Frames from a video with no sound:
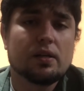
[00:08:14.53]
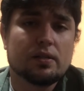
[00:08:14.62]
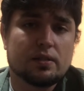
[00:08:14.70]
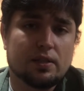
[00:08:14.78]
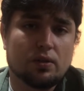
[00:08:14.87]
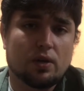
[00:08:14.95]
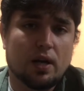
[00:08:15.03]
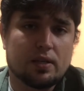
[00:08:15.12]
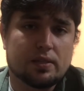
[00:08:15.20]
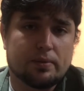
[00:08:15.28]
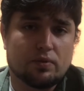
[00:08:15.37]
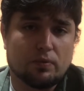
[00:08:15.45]
steal
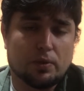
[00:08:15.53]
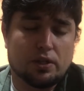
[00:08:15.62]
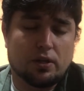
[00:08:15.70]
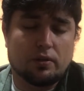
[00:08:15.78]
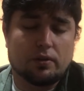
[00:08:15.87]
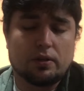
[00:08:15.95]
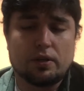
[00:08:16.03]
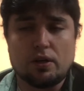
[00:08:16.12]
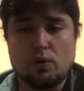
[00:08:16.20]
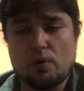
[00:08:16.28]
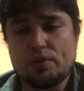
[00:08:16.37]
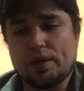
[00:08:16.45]
concepts from each other.
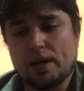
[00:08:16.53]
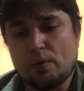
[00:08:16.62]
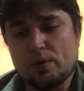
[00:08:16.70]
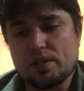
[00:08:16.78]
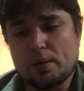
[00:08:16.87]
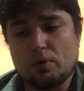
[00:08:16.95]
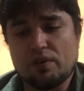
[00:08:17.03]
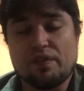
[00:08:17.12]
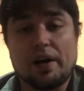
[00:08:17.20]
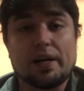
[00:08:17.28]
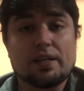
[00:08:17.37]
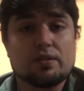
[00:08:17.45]
One thing I wish M1
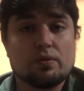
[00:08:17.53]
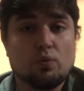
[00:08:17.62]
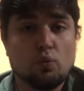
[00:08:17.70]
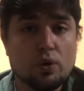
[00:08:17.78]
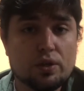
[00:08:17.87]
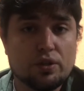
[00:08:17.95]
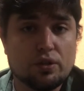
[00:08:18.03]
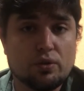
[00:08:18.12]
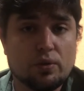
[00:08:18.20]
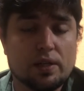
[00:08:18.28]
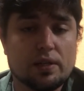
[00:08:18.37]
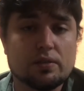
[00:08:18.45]
Finance would
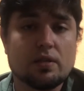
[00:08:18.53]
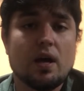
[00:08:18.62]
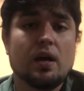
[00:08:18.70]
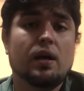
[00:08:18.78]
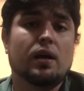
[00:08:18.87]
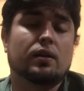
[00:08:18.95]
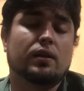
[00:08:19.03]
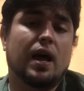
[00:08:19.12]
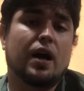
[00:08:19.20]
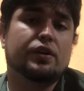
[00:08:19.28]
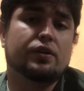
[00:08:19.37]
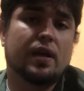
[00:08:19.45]
do is
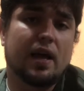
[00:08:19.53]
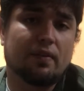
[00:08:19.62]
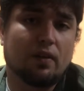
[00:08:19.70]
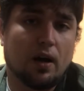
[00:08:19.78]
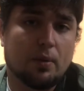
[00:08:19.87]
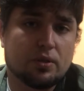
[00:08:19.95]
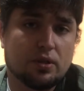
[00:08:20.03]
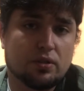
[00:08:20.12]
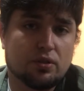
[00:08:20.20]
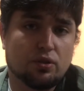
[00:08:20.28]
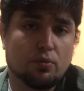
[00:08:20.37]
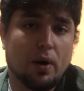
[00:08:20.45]
allow you to have the option
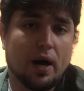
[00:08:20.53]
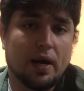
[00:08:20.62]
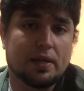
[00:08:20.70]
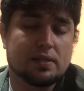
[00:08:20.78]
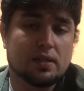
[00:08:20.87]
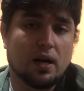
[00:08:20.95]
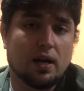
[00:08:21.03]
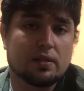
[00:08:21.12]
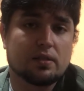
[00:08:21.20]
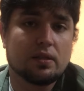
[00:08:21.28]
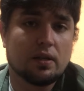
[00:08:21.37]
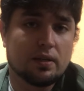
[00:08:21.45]
to buy
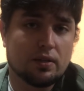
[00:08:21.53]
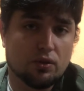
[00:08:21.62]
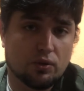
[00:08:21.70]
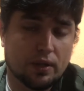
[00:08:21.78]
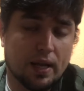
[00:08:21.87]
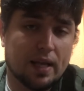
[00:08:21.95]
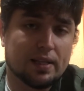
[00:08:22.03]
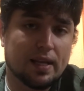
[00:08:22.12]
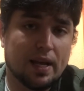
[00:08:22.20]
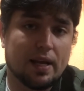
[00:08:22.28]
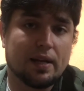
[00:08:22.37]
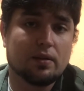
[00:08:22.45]
stocks during that
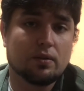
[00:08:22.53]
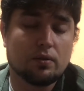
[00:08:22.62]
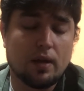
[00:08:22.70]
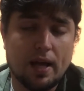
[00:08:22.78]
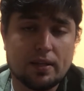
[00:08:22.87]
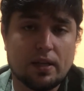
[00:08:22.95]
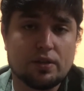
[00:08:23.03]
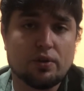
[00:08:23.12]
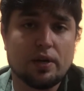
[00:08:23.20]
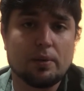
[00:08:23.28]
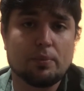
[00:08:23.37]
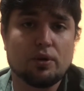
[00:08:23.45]
day at that
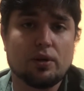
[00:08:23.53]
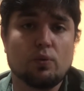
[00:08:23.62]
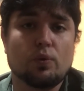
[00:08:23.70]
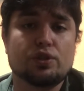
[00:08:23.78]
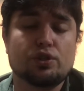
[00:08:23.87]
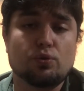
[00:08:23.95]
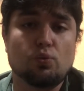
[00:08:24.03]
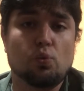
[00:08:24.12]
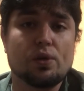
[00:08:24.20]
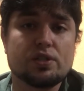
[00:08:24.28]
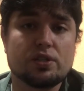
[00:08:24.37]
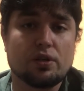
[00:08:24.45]
trading period in which you
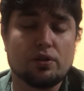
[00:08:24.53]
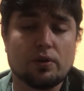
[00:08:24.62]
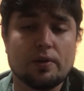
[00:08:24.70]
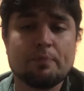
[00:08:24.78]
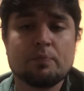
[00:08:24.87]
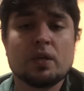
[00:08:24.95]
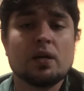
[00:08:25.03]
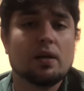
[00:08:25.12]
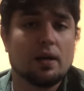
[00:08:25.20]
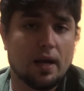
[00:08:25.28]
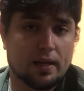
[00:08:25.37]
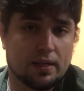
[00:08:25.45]
wish to do it,
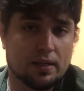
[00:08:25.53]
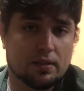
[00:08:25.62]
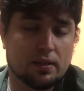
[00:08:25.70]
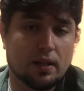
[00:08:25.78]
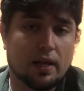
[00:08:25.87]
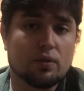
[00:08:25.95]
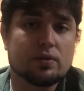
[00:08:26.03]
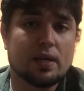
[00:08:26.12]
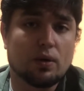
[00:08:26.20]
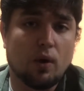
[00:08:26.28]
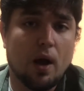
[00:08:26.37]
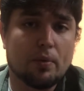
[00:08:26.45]
akin to
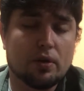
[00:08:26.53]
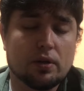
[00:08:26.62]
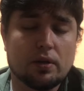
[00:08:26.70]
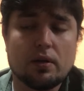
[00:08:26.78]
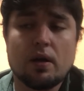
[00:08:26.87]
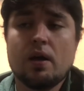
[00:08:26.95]
say Robinhood.